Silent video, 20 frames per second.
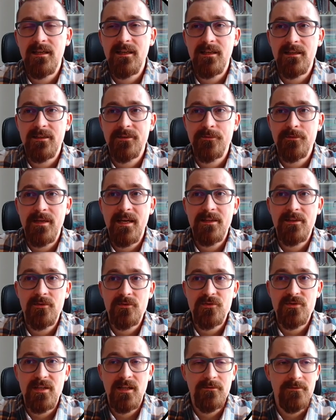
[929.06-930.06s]
create
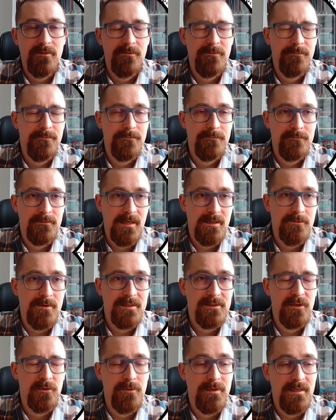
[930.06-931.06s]
yourself a
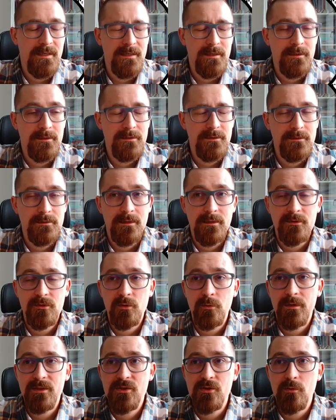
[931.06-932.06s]
directory
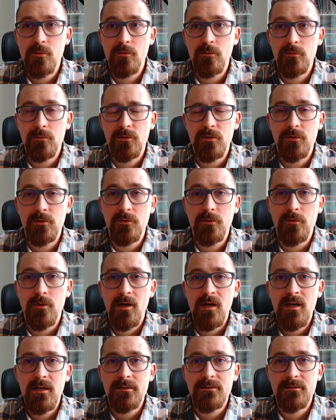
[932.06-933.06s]
into which you
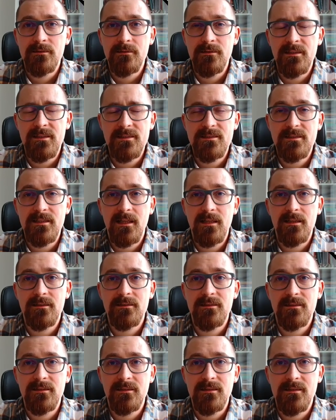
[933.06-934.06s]
install
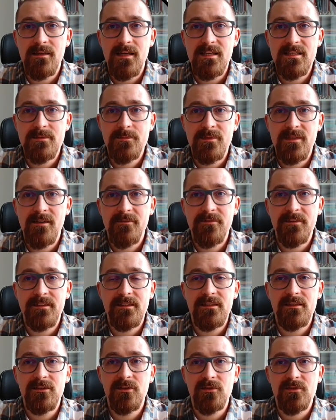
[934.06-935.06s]
the spf
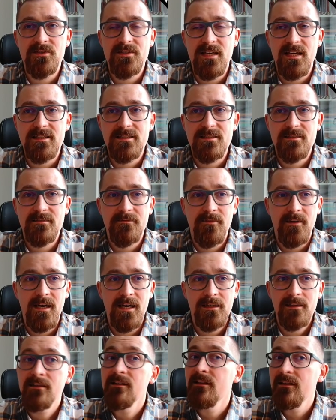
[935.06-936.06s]
init.sas
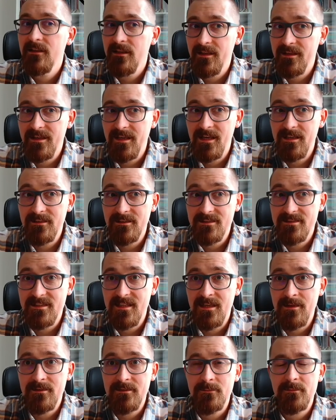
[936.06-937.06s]
file. Again, the
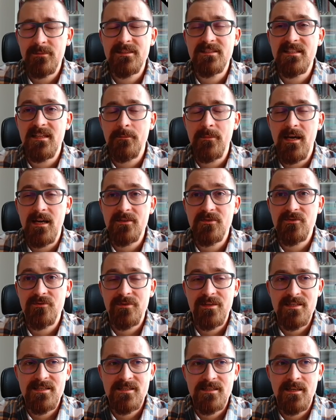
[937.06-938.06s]
same
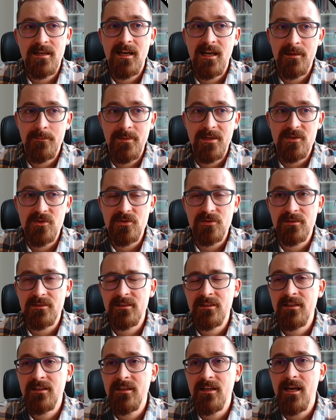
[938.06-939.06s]
asterisk I mentioned
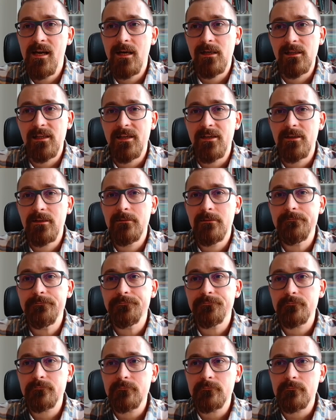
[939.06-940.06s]
earlier.
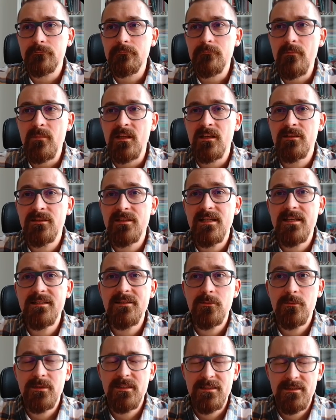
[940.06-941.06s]

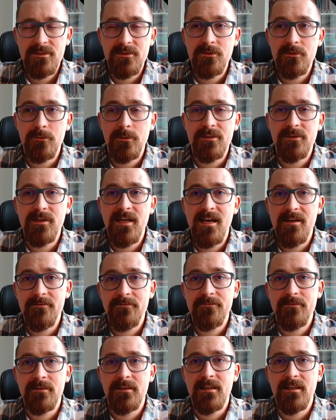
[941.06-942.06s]
Then when you have